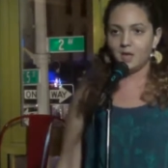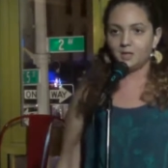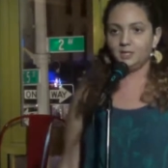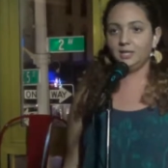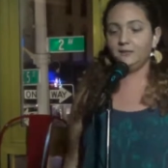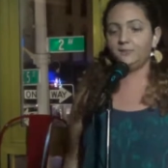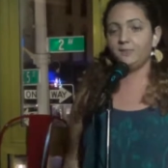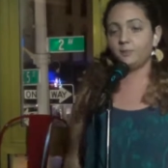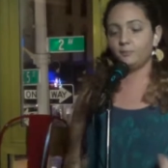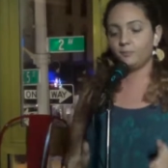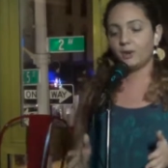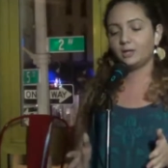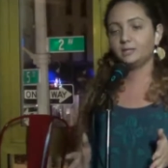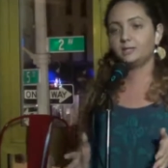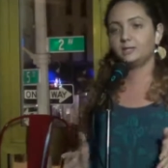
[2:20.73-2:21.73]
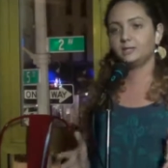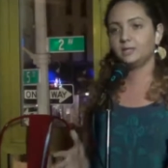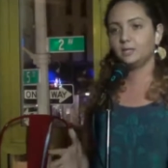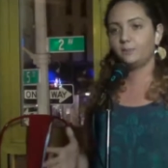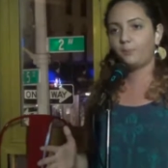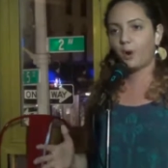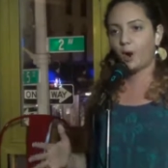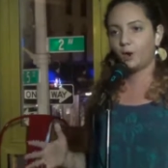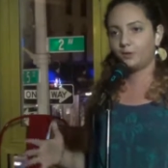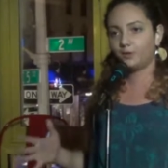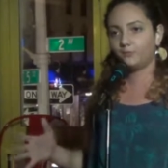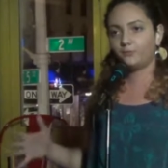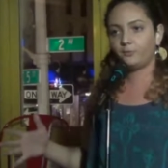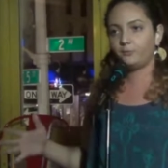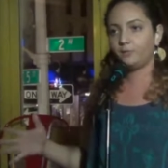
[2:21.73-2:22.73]
Leave them Red Sea
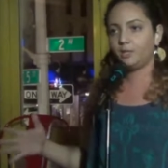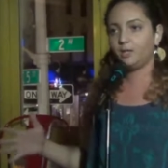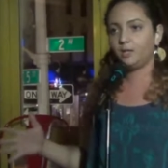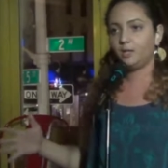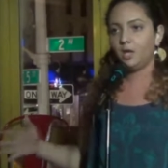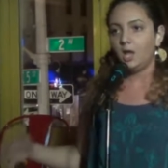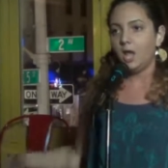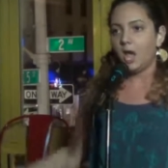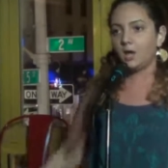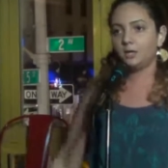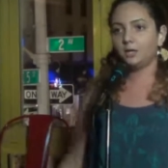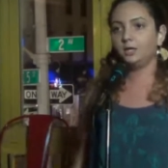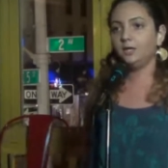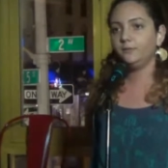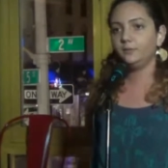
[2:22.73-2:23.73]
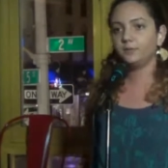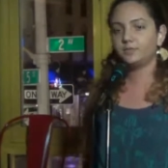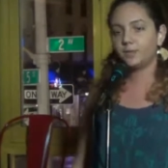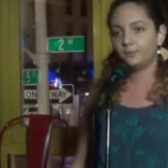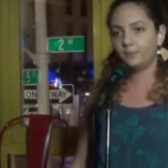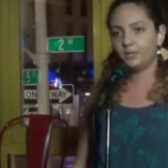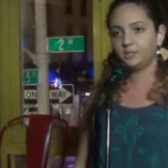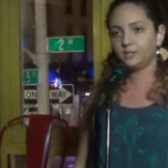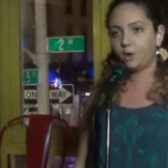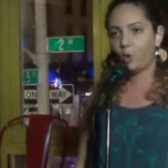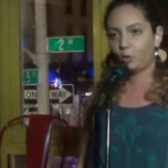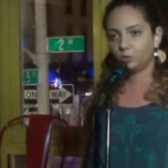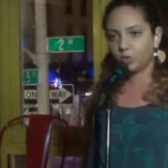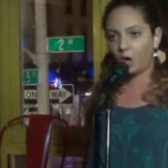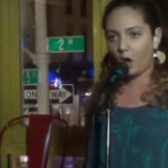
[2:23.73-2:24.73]
parted for me, and I'll give you something to
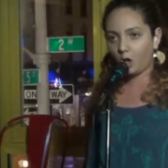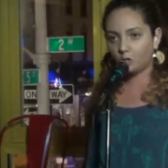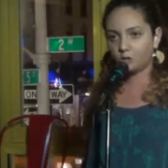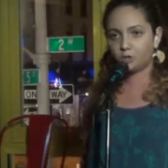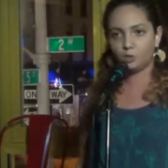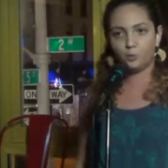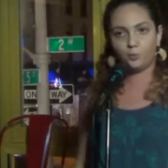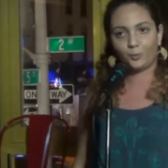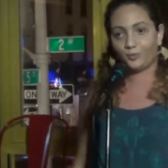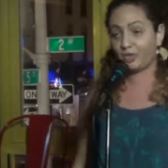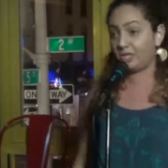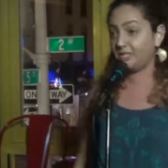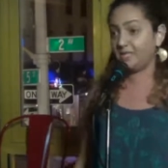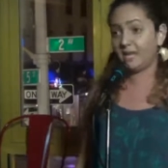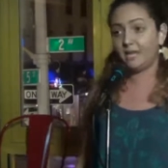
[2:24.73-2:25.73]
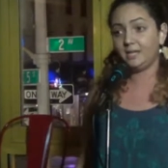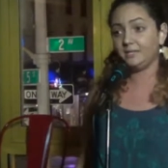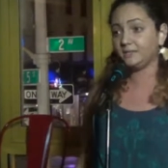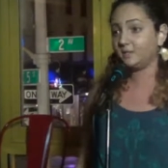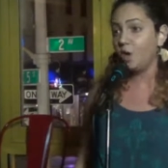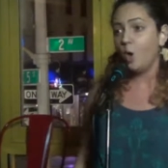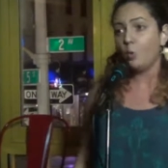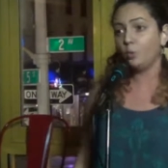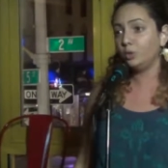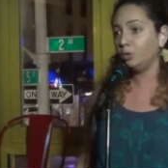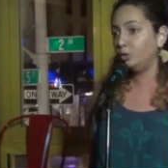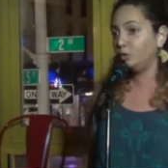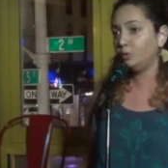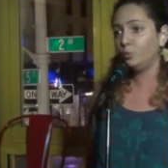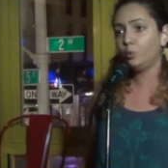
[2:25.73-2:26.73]
hold on to for the days when
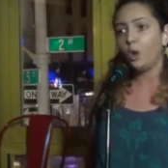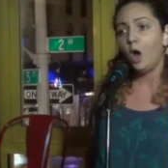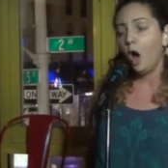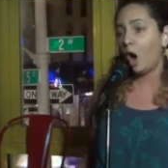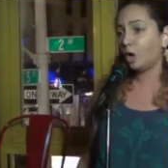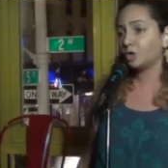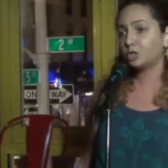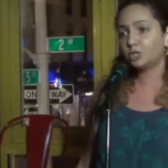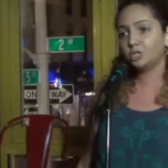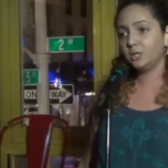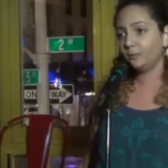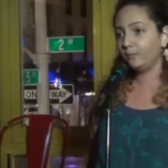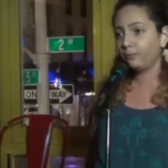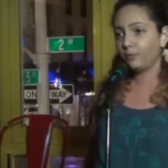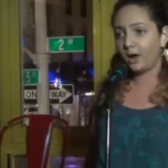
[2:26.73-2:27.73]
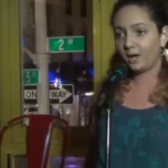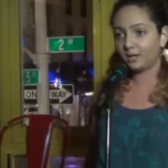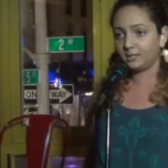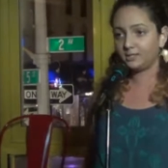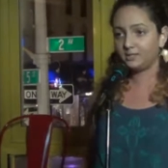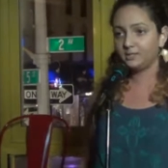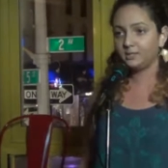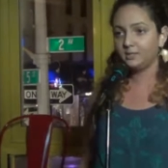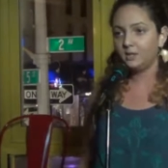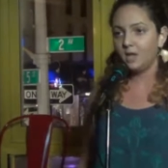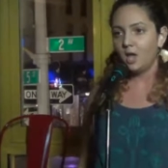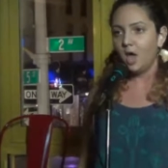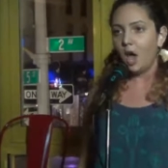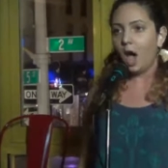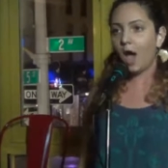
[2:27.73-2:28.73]
you are shipwrecked.
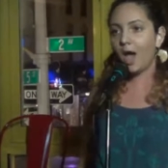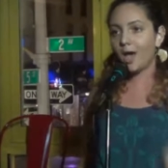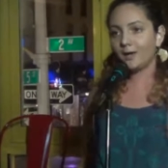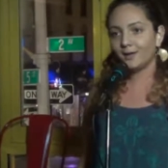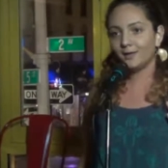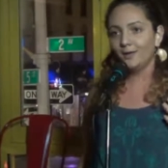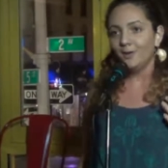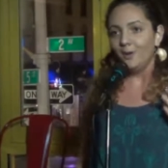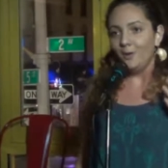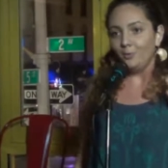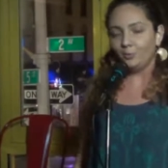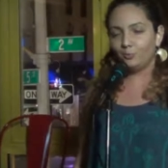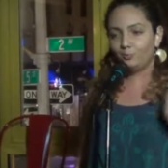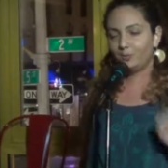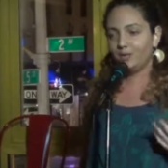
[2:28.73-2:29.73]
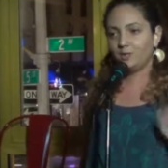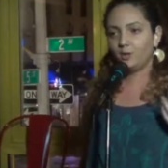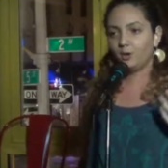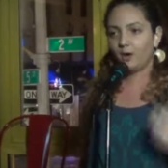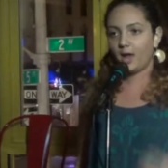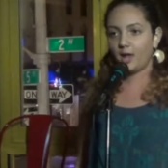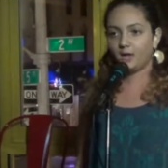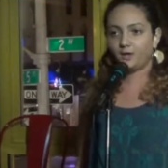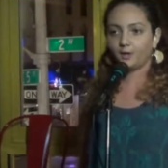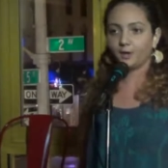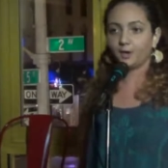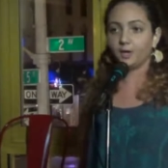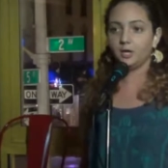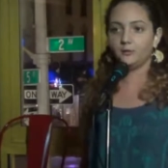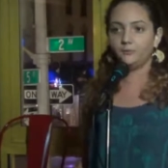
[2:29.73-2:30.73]
I will be your
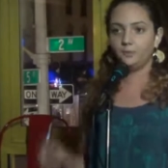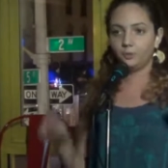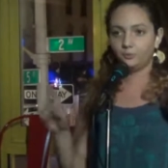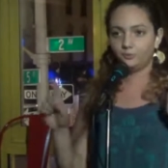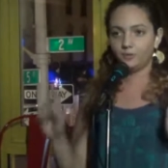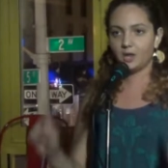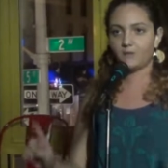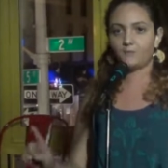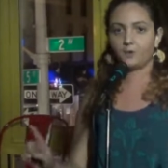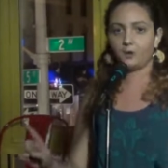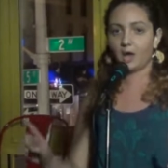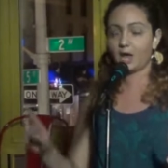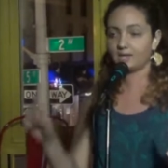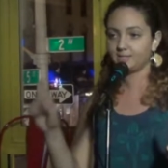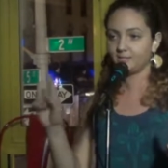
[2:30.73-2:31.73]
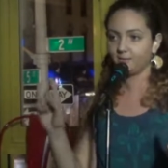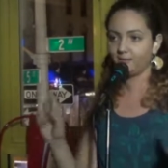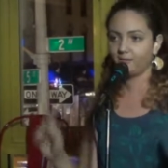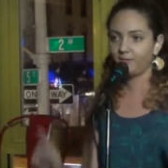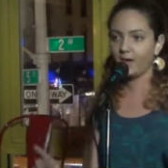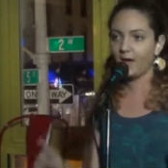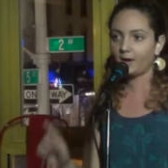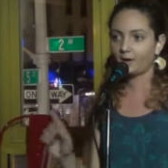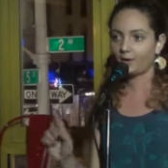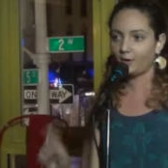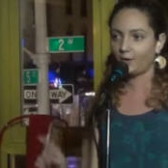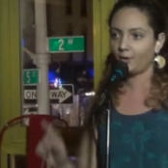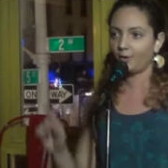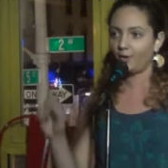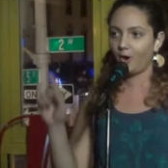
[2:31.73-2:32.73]
anchor if you've never asked a fat
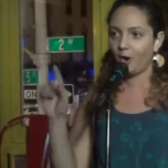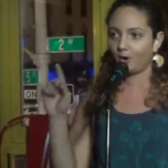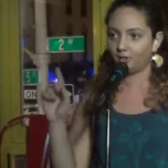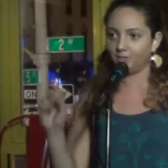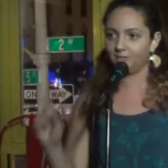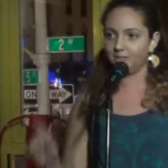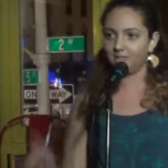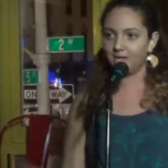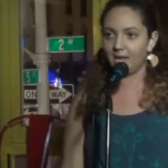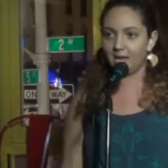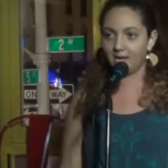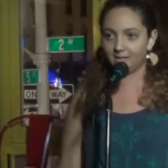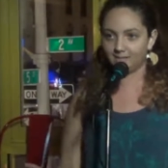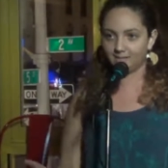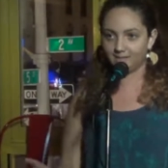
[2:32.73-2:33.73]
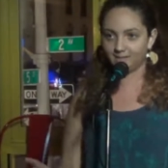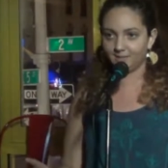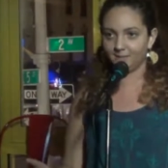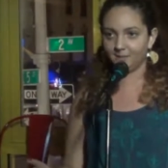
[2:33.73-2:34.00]
girl on a date.